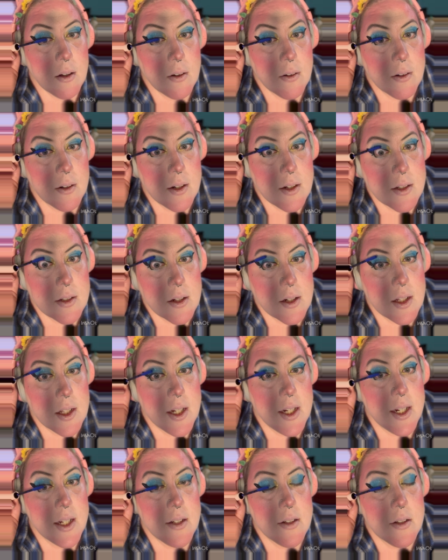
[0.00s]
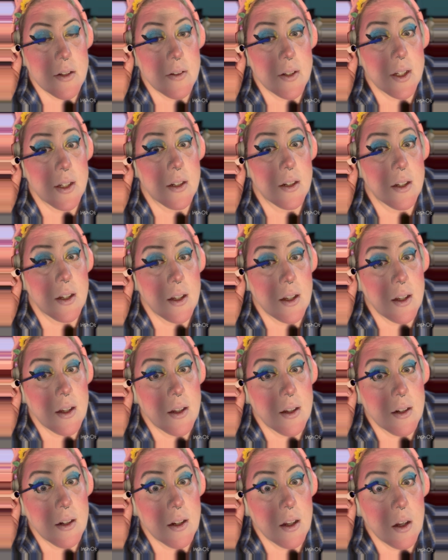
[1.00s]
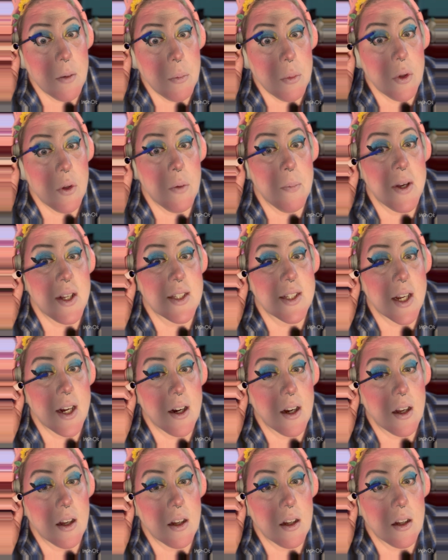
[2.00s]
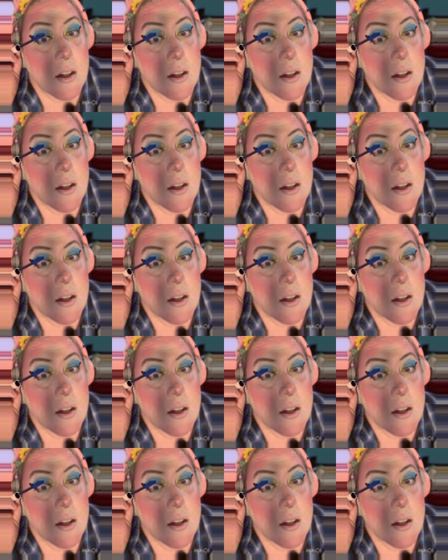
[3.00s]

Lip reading: we're just going to lean into it and have blue mascara.